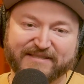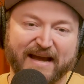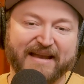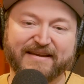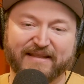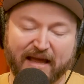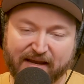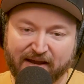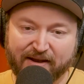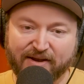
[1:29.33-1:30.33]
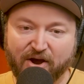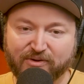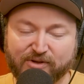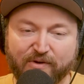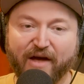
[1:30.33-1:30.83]
Like I need to like know,
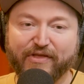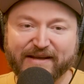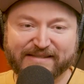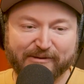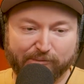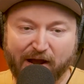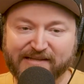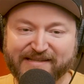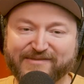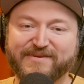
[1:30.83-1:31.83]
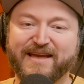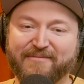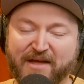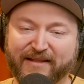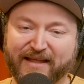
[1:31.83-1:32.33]
so nothing is surprising to me. I'm
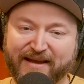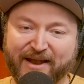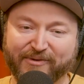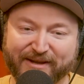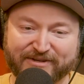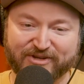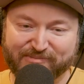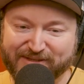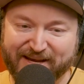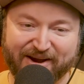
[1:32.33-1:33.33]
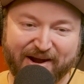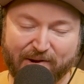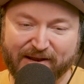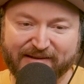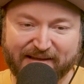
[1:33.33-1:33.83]
not like, I don't get a jump scare. I don't
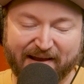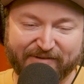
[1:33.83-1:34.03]
get anything.